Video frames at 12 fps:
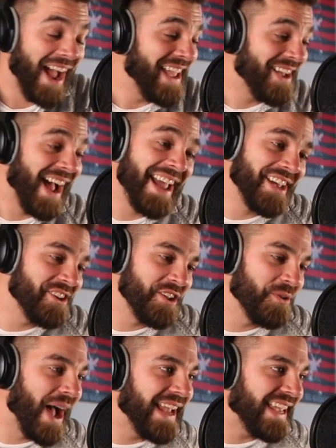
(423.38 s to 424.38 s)
I, I hear
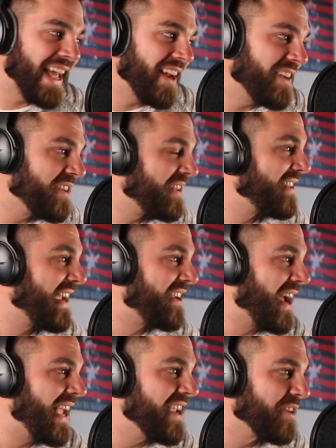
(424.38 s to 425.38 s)
you. I get it.
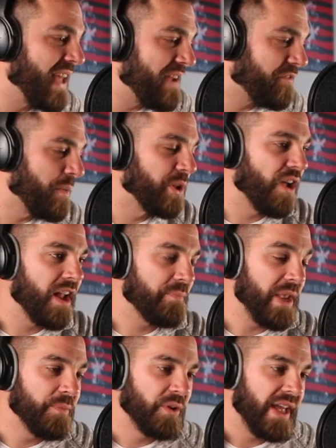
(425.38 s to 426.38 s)
Like I hear that from a lot of
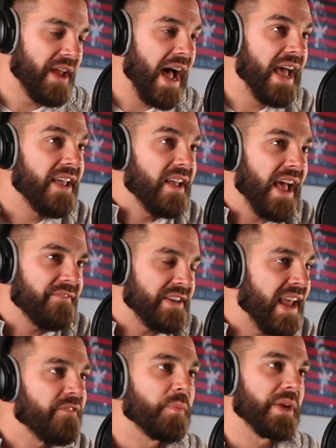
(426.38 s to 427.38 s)
people, and I have
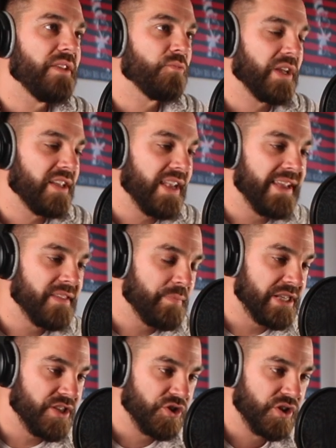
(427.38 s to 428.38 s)
never been really in the
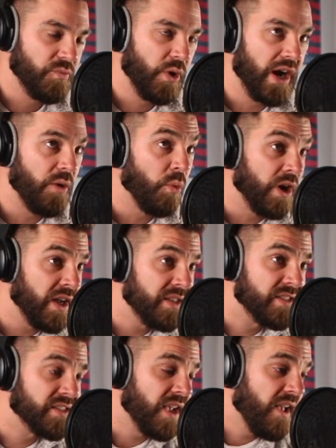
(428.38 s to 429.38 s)
position where I
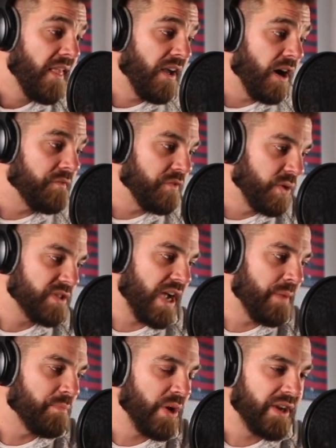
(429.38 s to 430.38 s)
was a full
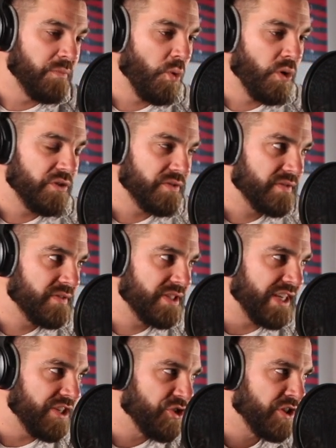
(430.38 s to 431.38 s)
time brick and mortar
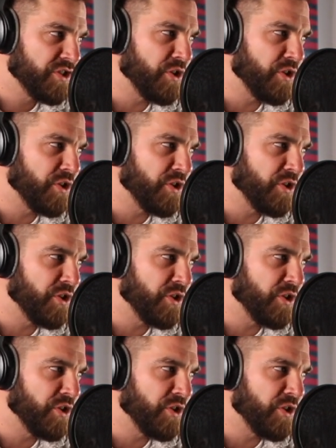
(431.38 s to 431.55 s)
teacher.